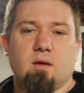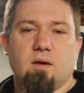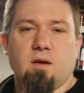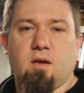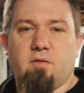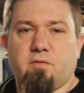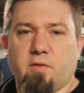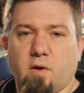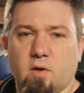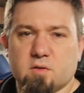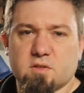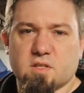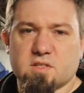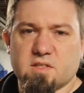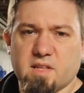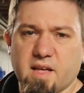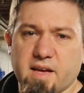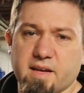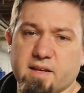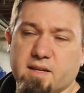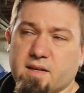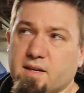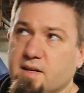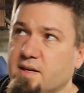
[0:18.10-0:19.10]
Hey folks, it's
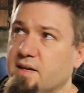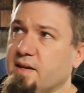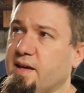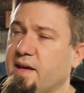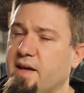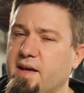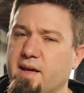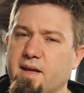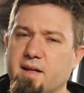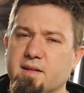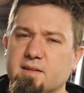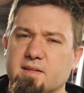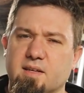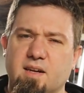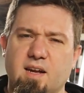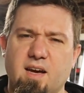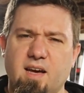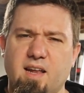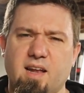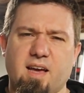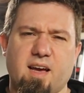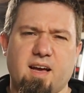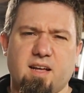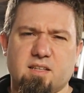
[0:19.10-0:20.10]
Nate, and
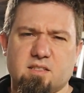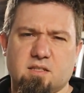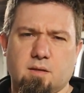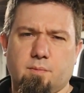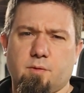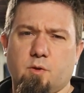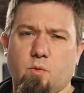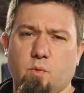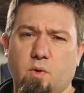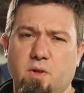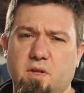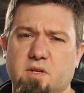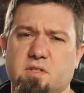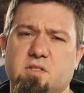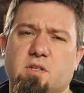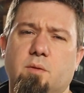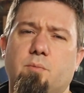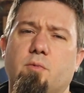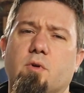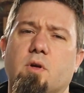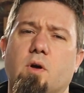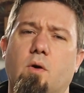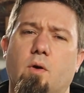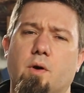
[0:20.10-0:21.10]
tonight I got something really
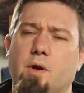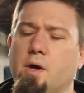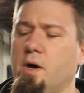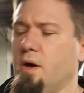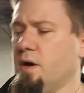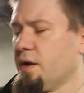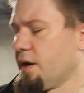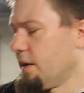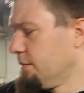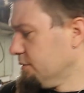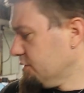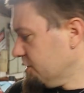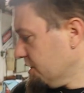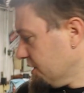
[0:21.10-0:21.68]
simple going on. I'm